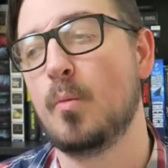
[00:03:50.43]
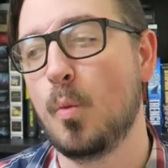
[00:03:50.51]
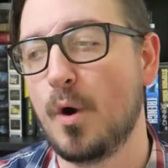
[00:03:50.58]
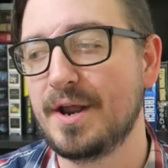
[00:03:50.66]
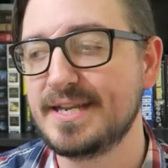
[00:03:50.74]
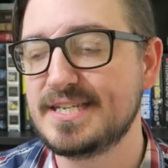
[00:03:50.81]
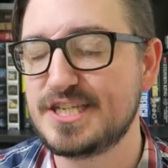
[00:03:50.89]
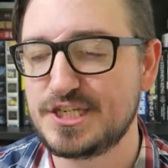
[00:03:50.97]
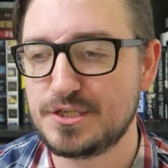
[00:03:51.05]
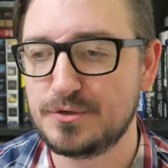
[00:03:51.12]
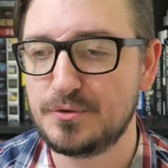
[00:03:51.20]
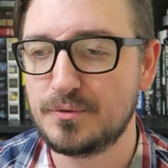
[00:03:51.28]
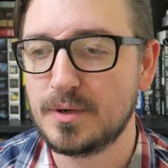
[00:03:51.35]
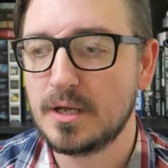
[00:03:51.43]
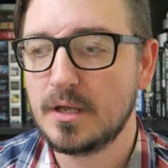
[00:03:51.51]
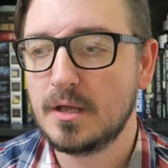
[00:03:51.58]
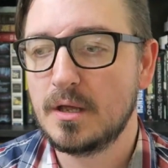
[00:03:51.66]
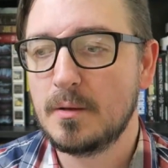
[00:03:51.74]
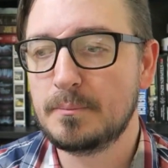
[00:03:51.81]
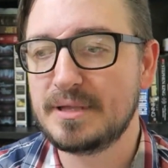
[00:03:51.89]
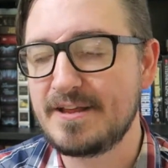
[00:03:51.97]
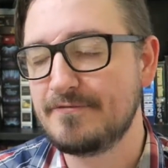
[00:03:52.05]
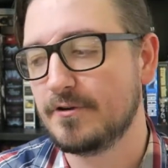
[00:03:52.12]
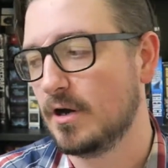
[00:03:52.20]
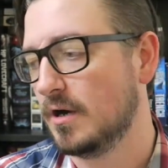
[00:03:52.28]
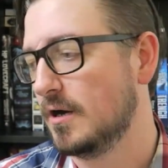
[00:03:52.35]
wanted to play
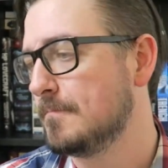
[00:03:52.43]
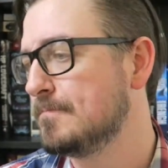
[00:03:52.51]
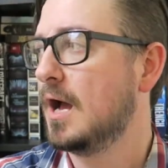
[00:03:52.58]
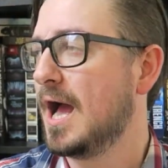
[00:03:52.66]
for her.